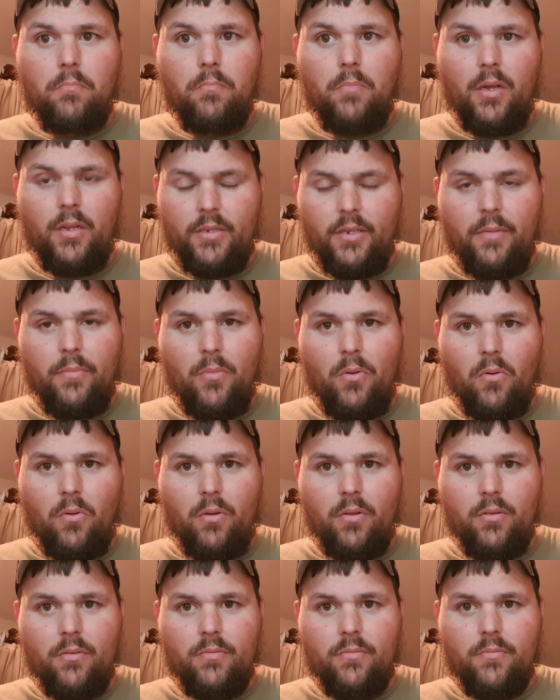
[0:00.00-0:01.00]
Monday
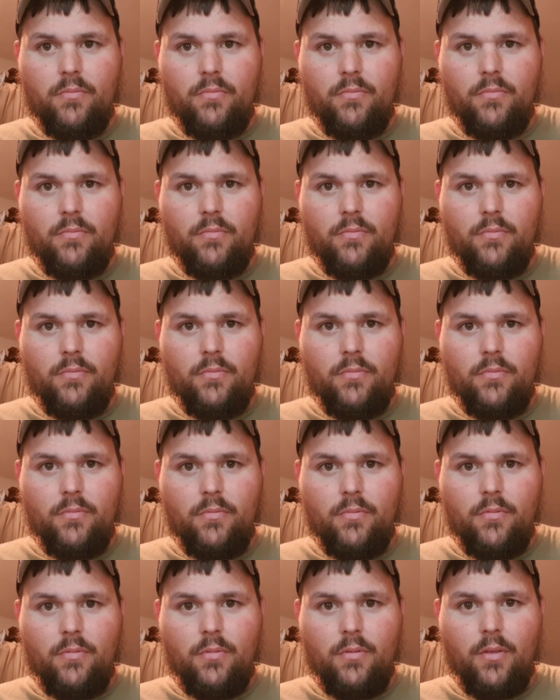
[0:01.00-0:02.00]
morning,
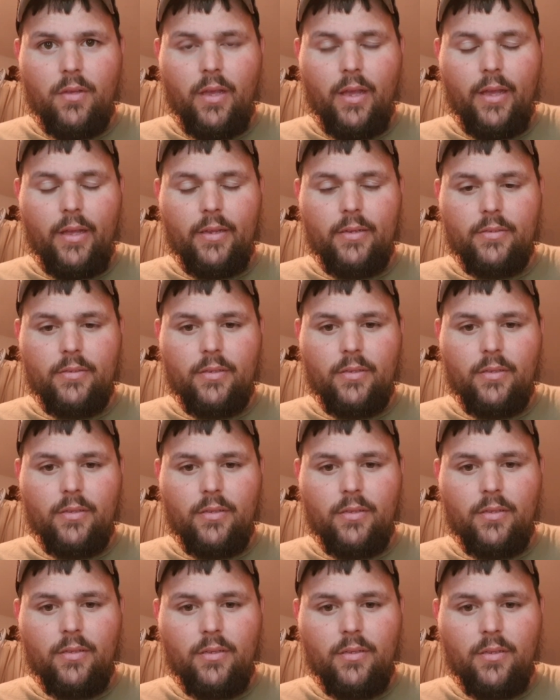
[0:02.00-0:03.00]
and
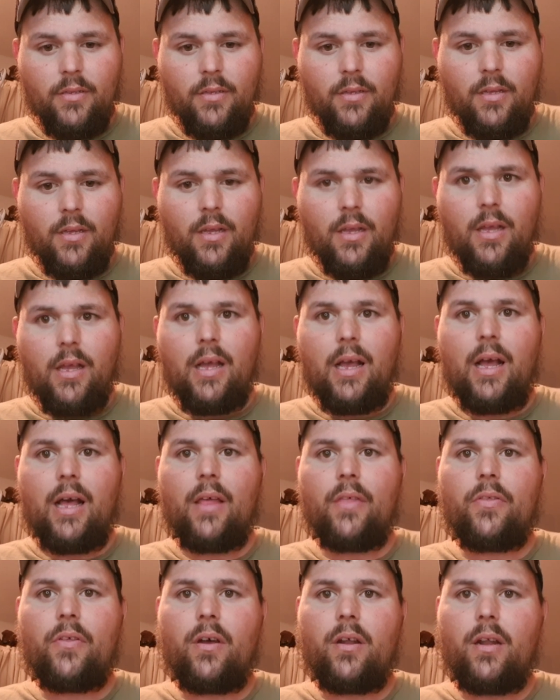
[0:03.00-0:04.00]

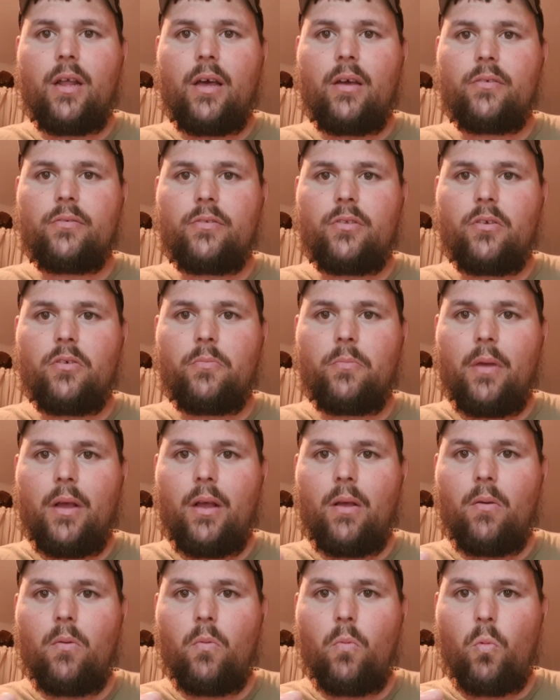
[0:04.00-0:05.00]
I thought I would do
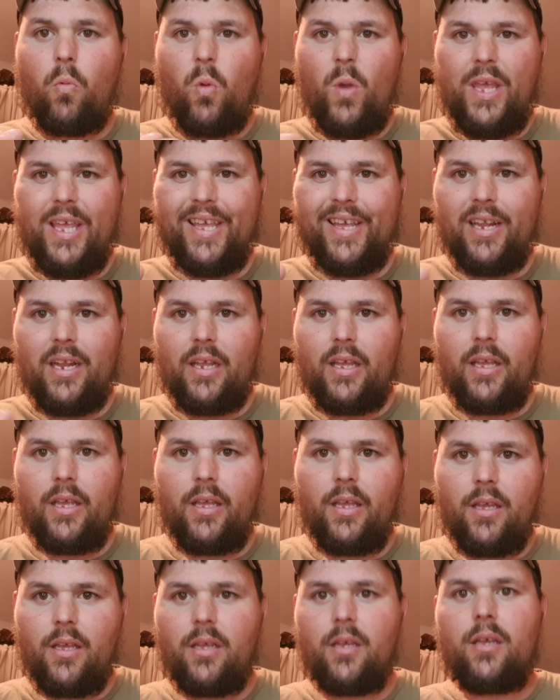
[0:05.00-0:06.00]
my
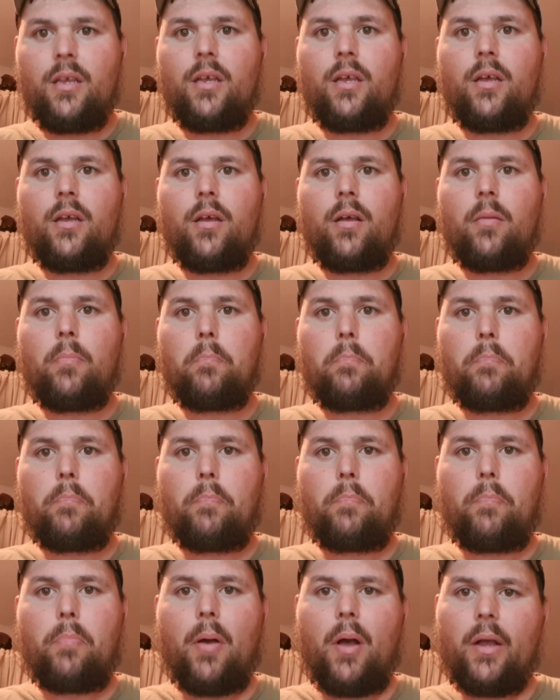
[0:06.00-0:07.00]
weekly
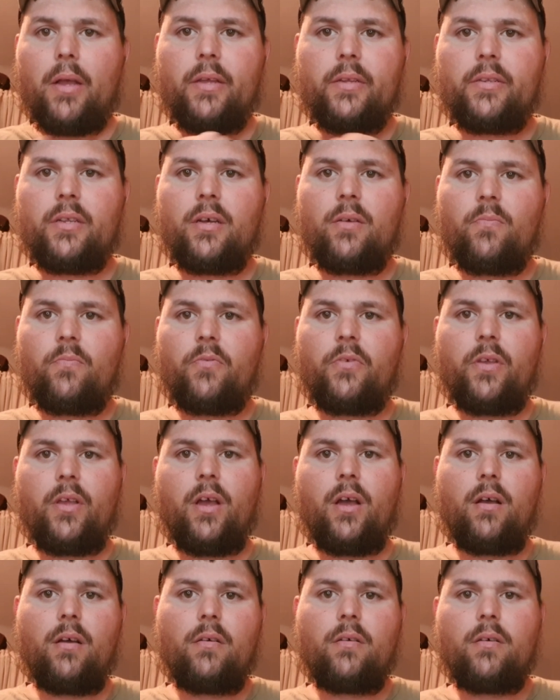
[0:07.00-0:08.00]
pocket dump for
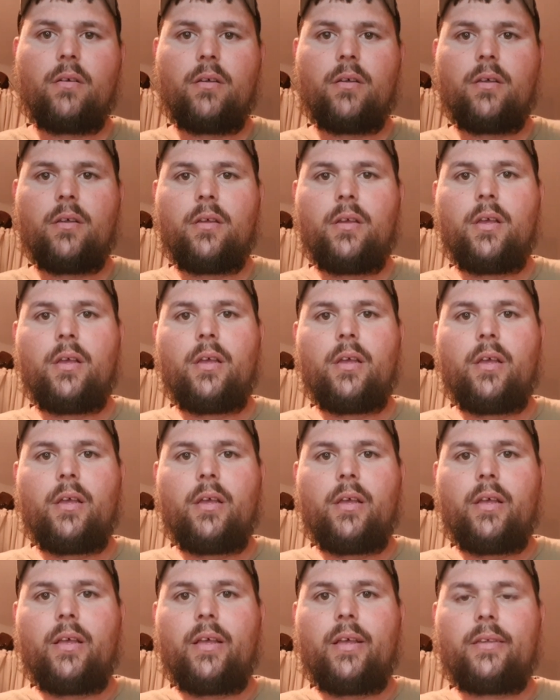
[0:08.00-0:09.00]
y'all
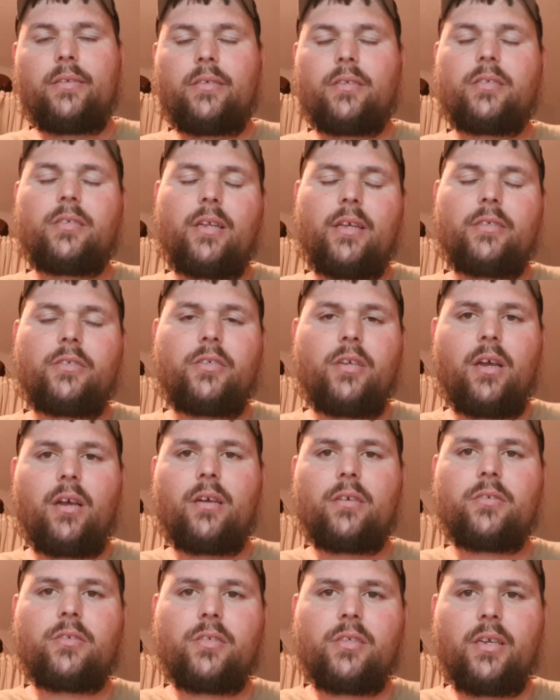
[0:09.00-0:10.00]
and just let
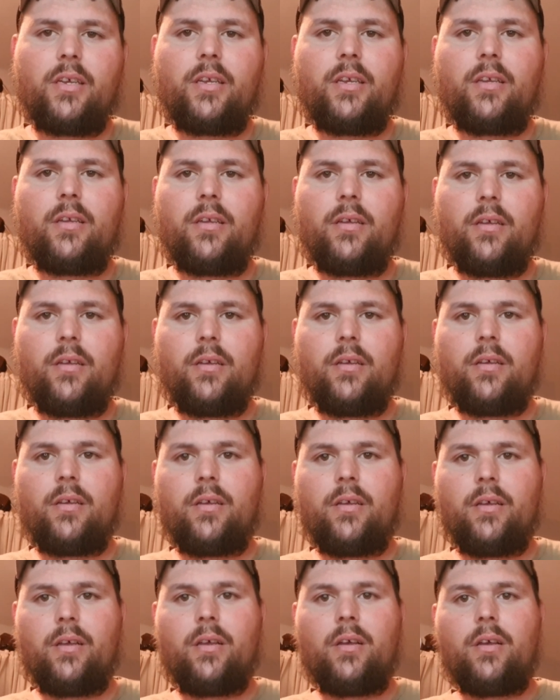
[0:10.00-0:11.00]
y'all see
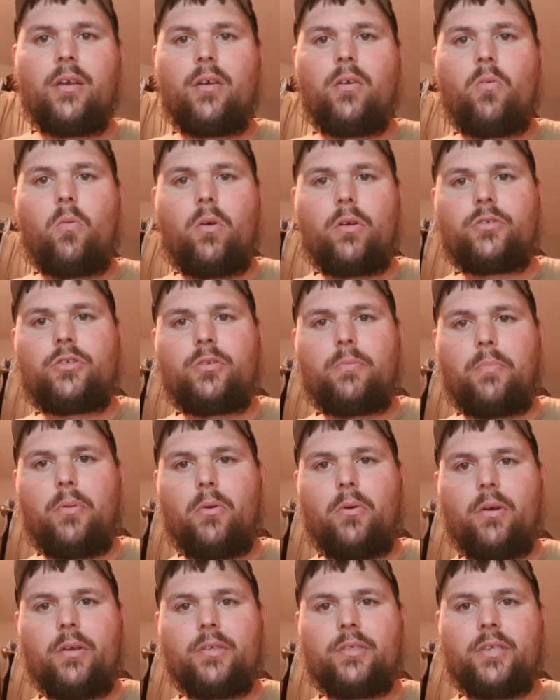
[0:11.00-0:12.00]
what your
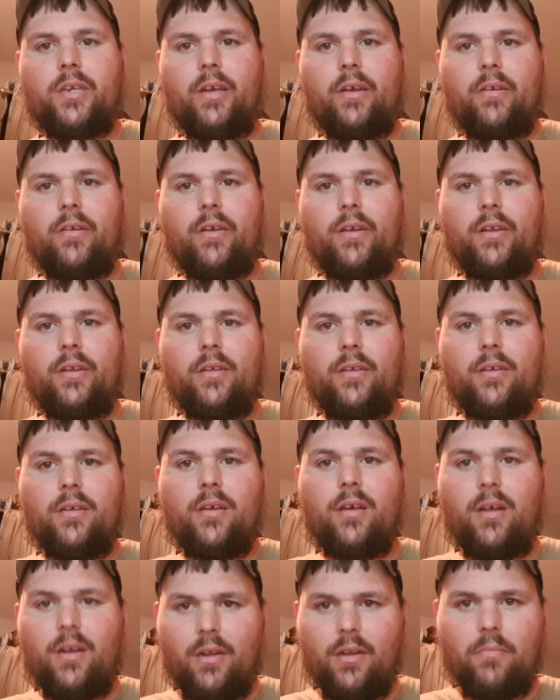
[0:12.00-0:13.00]
boy's carrying
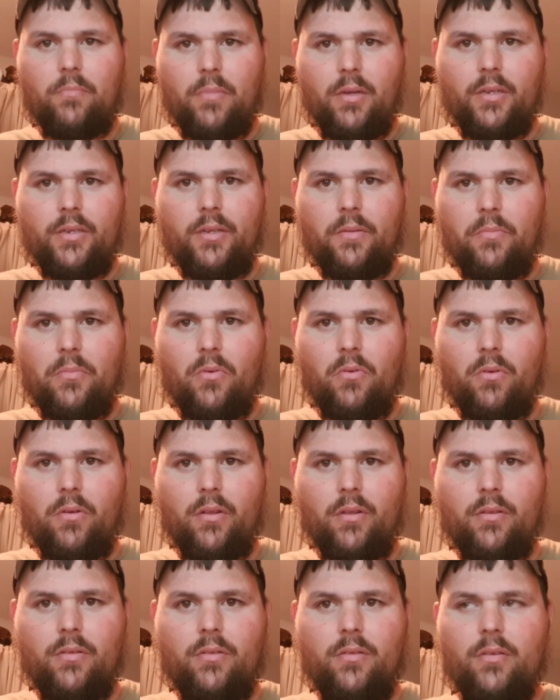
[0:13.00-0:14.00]
on a Monday
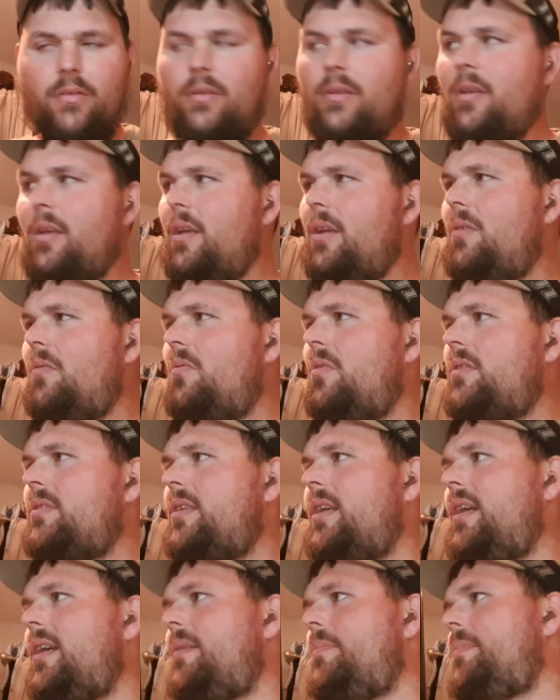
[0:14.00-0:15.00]
morning. What
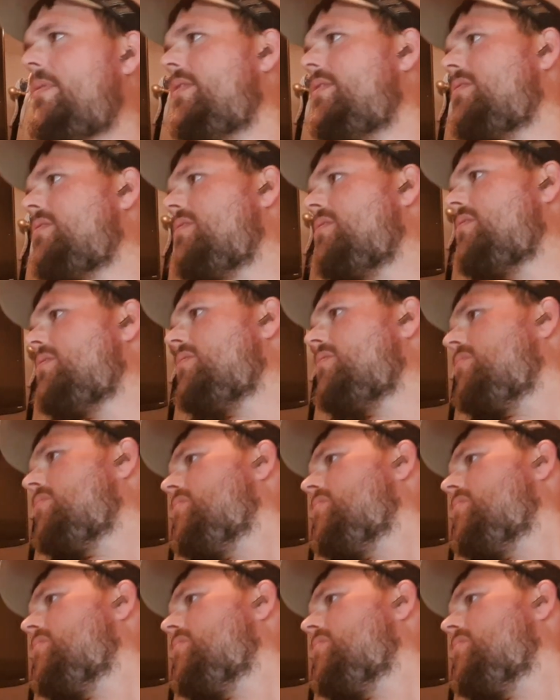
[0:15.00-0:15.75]
time is it?